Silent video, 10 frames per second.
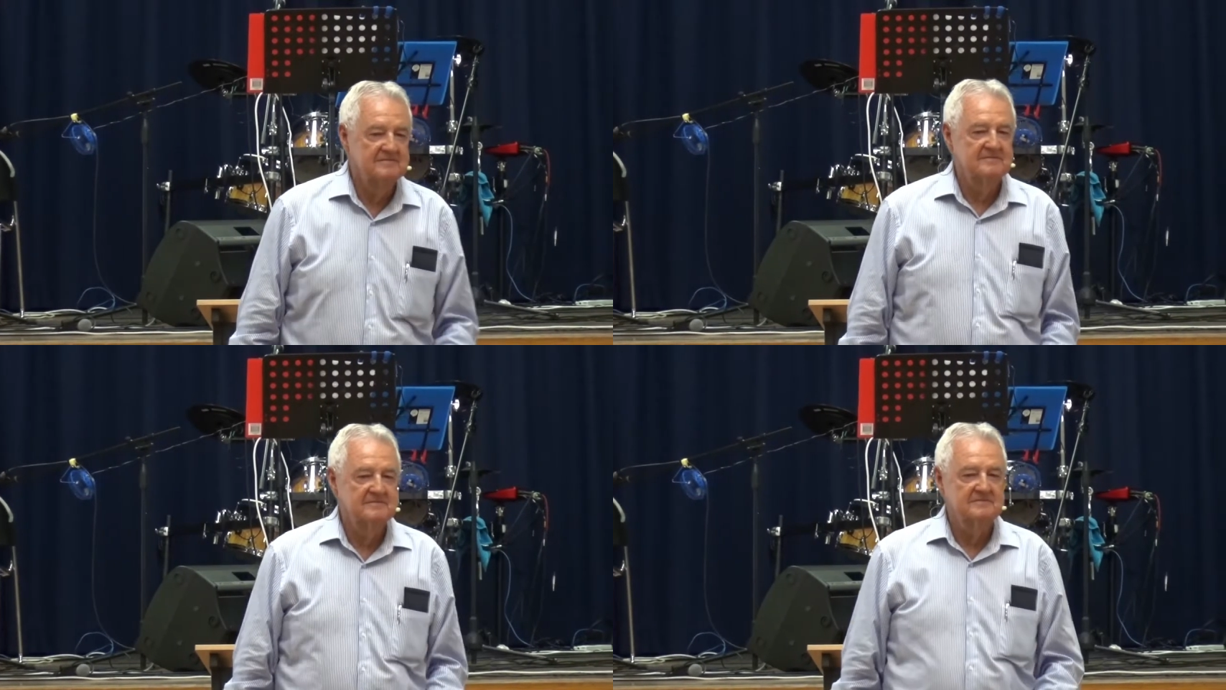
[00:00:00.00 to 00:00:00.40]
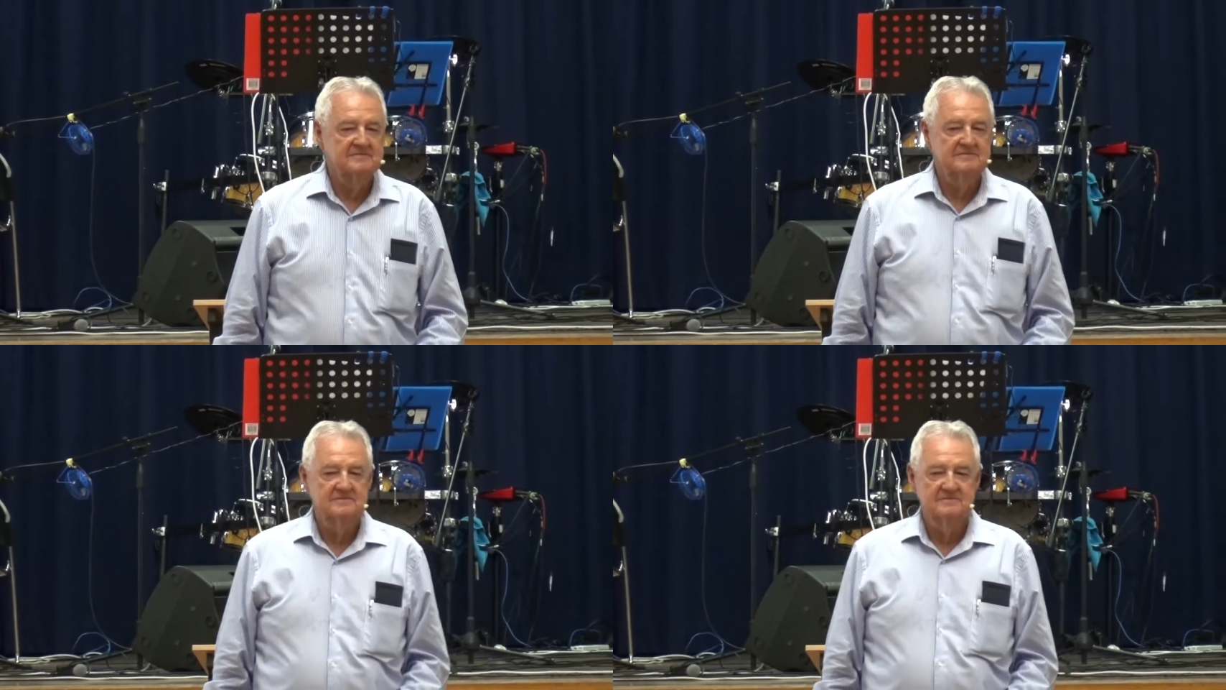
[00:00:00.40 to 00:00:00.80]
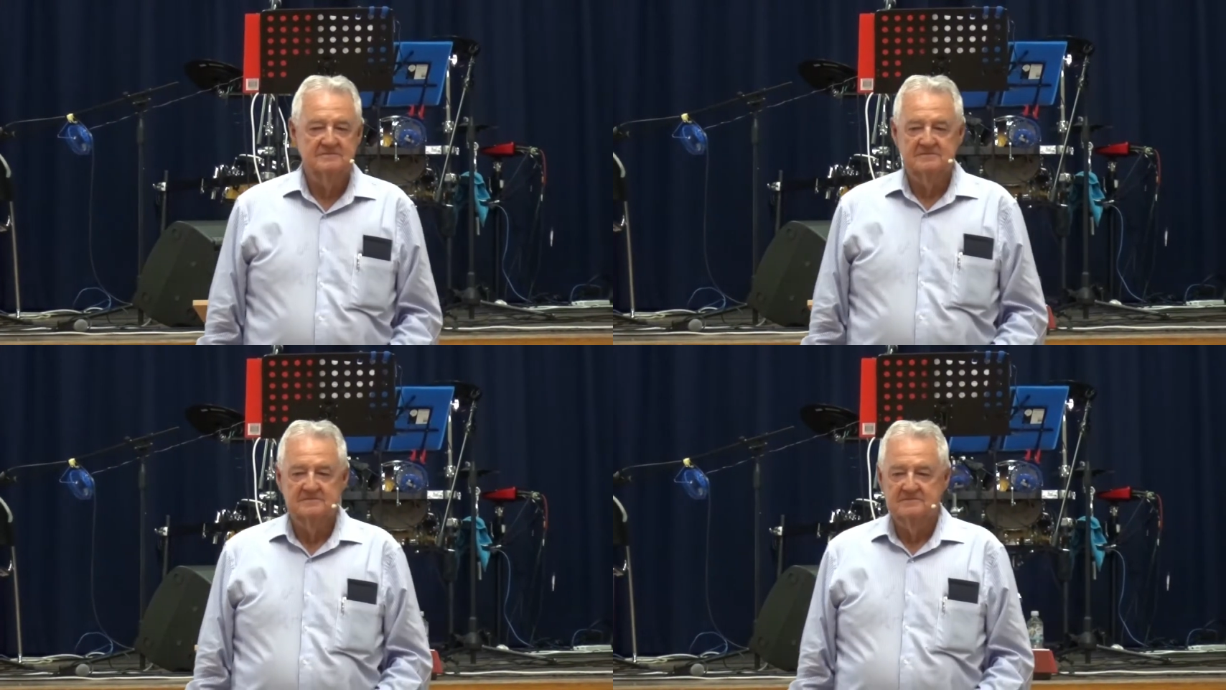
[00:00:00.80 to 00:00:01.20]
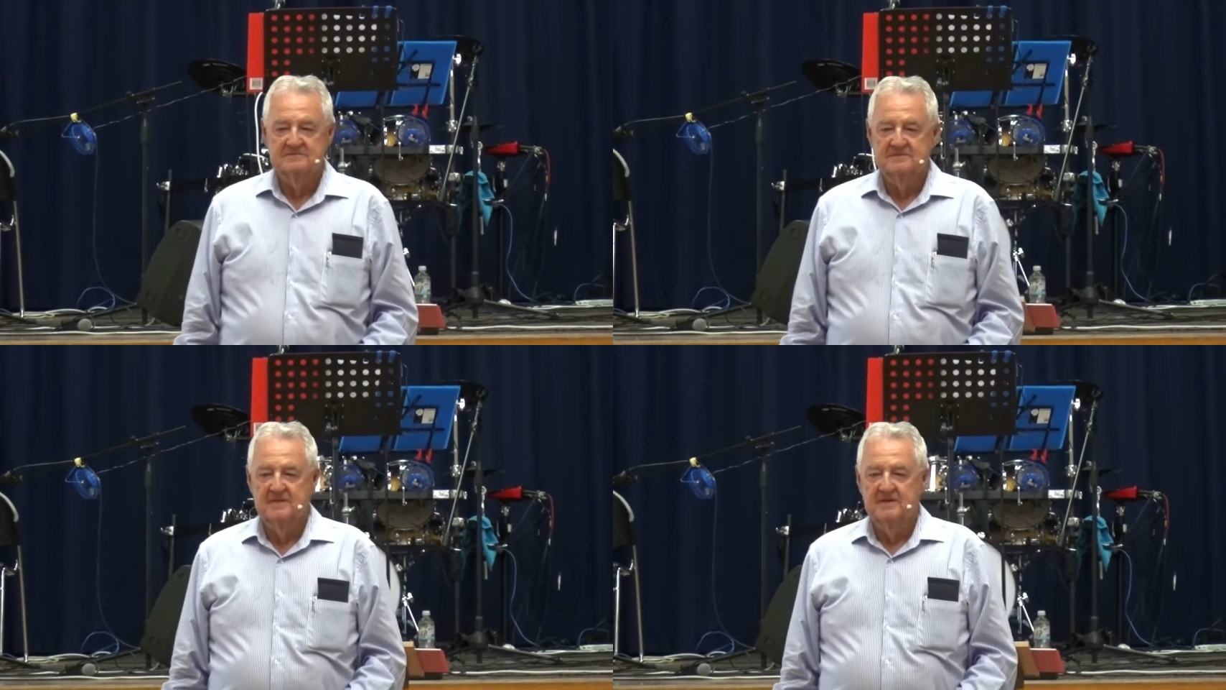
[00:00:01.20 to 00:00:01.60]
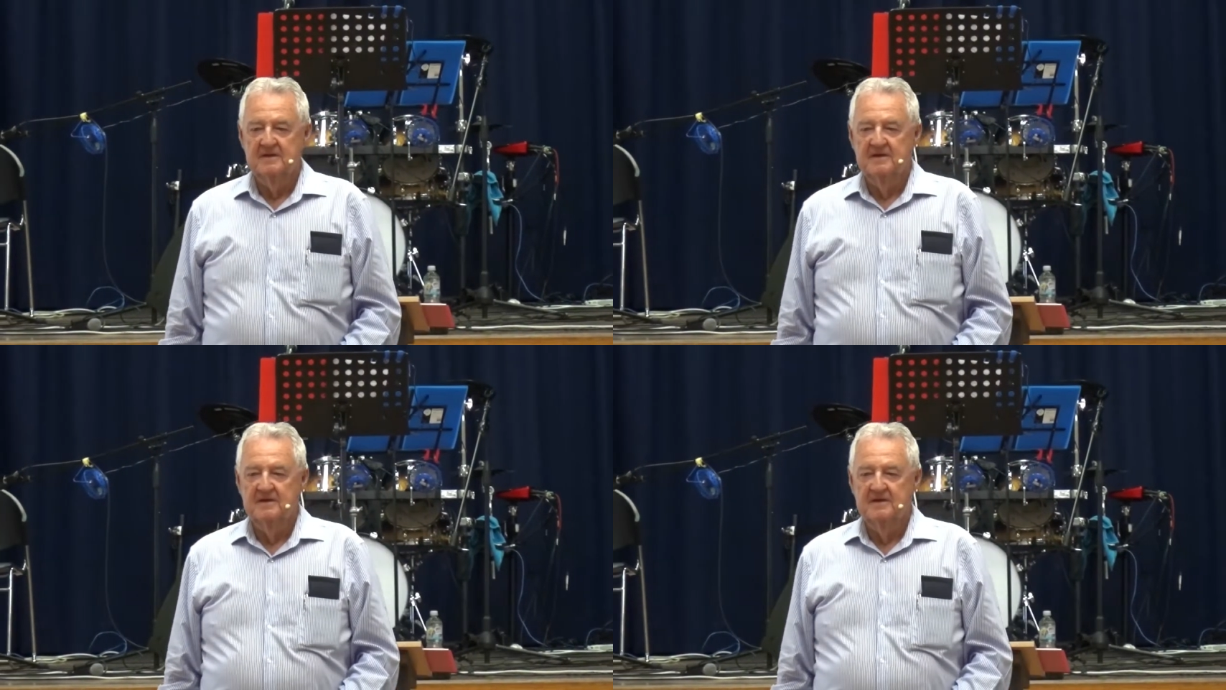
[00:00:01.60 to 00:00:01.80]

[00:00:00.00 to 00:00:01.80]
(silence)